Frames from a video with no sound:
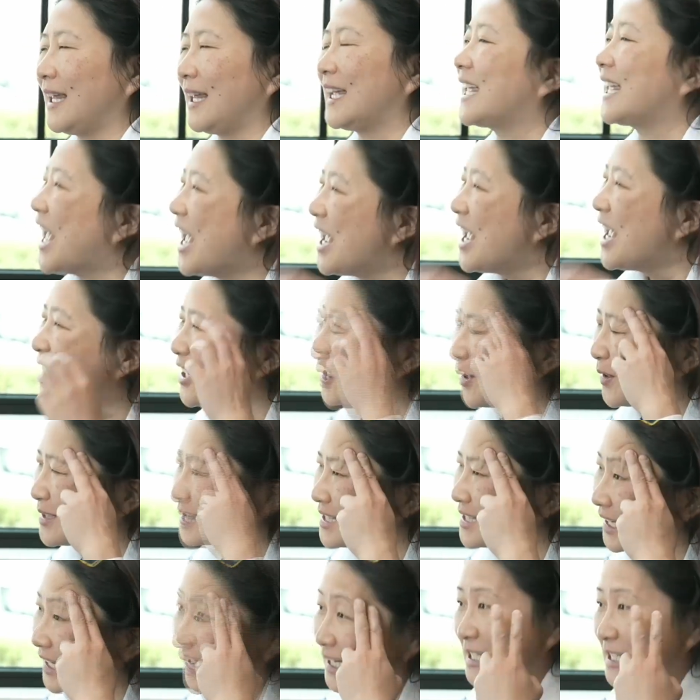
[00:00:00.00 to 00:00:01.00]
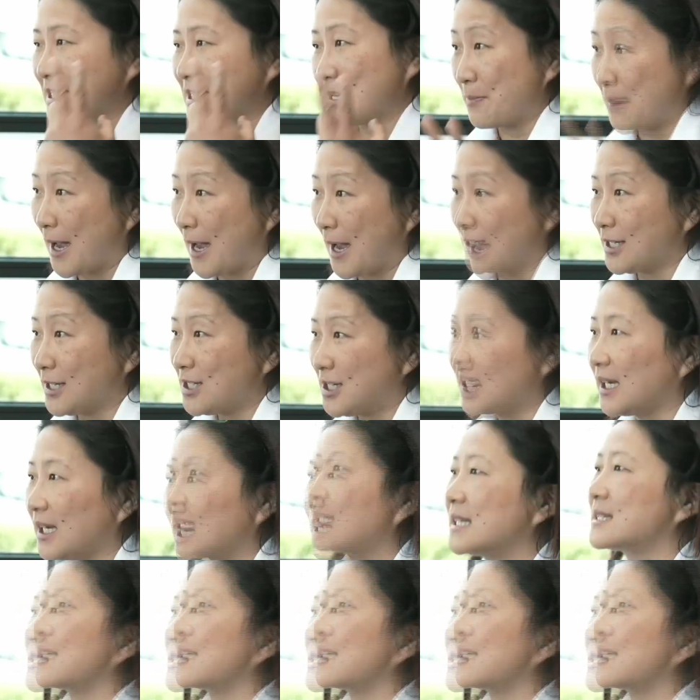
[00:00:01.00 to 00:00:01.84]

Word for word: Like, you know, it's like, is it magic?